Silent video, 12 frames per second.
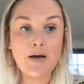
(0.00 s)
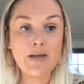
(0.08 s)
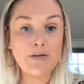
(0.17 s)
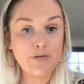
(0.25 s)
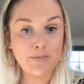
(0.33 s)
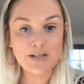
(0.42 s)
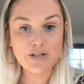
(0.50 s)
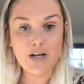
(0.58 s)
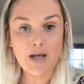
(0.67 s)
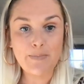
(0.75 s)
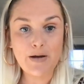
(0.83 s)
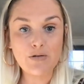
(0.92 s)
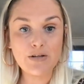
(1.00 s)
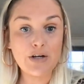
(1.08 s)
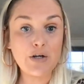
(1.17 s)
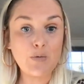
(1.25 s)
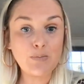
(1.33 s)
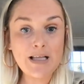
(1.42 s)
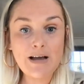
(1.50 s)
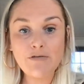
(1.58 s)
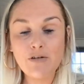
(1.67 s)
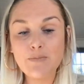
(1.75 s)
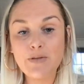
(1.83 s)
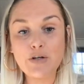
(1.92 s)
information about the new
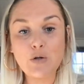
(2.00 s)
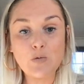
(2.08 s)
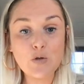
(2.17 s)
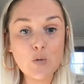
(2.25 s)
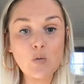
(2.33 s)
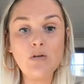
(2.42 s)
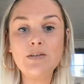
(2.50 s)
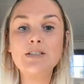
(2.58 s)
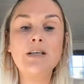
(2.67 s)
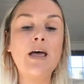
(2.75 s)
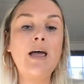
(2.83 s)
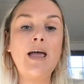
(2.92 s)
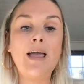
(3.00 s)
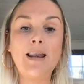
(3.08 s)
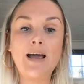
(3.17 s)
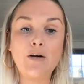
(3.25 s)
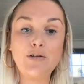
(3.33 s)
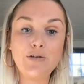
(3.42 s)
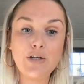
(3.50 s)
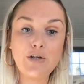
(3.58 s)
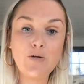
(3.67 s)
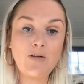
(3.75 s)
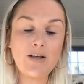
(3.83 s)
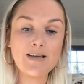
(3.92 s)
platform, the new tools, and how you can
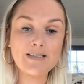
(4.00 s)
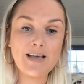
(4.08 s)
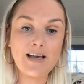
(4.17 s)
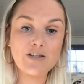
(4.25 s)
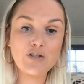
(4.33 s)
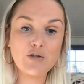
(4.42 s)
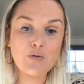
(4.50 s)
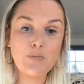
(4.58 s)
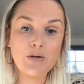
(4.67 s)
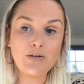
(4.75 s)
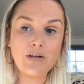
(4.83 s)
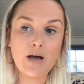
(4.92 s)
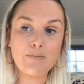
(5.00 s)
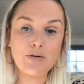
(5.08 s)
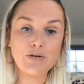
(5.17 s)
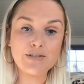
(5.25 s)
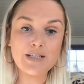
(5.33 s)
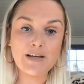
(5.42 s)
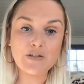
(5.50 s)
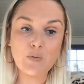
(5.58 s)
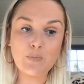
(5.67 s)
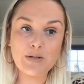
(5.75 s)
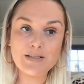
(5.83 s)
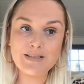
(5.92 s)
utilize that to build up your Zazzle
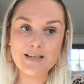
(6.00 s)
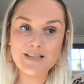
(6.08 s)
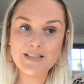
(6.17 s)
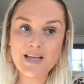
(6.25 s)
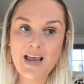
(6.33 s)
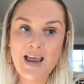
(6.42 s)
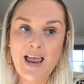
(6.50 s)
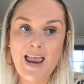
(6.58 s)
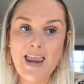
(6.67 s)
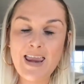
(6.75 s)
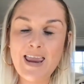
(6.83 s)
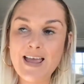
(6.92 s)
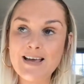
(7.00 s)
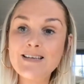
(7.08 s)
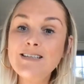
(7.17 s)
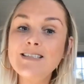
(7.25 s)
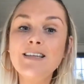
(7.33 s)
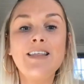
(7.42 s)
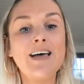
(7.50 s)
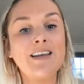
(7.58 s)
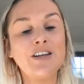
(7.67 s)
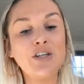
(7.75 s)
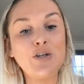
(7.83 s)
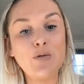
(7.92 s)
business. And then
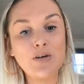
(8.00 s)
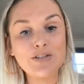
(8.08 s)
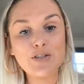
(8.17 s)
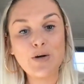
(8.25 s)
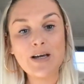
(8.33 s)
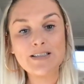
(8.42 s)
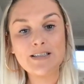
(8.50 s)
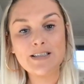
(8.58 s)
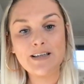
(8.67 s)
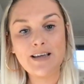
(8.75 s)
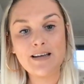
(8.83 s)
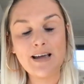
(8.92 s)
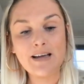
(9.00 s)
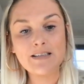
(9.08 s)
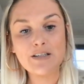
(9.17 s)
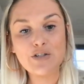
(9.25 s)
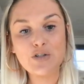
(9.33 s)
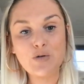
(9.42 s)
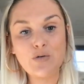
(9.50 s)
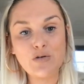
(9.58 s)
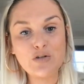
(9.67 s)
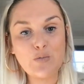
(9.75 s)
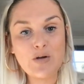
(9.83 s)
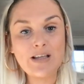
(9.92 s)
you also, as I said, get access to
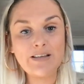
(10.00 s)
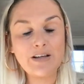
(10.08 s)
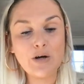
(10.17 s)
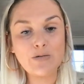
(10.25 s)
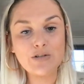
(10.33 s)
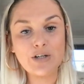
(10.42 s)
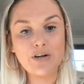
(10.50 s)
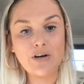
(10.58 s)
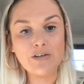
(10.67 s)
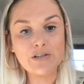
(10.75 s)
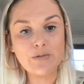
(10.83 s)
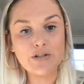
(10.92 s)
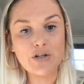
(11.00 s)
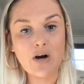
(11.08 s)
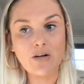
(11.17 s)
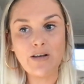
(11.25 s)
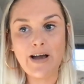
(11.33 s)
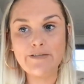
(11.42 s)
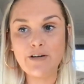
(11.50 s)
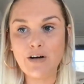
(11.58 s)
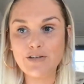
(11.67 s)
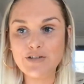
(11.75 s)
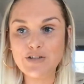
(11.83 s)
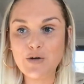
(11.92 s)
those weekly coaching calls, which are live
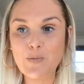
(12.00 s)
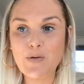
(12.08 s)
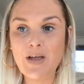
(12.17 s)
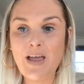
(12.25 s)
on Zoom.